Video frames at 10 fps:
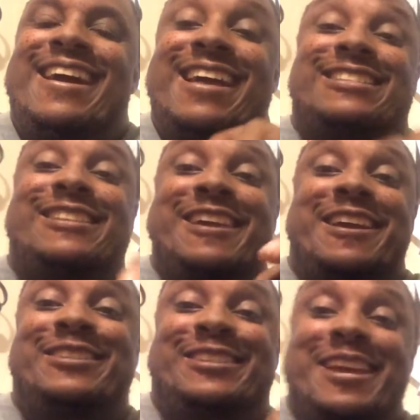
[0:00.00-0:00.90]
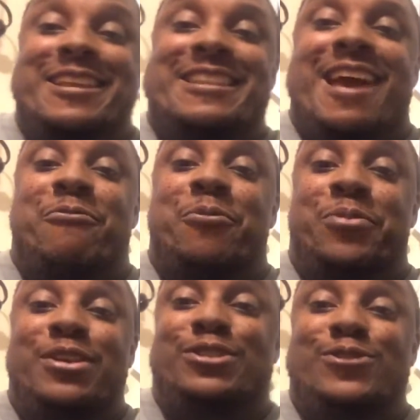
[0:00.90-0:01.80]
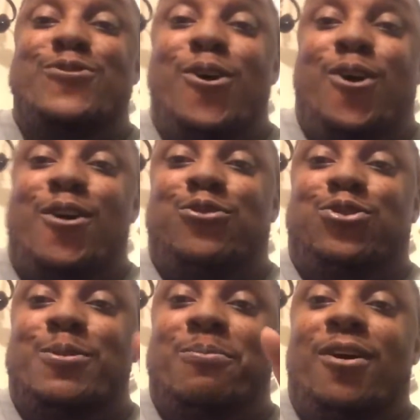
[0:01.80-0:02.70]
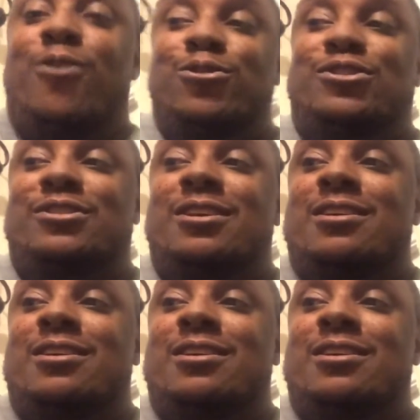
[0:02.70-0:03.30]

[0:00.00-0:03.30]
It's the intent that will piss you off the most.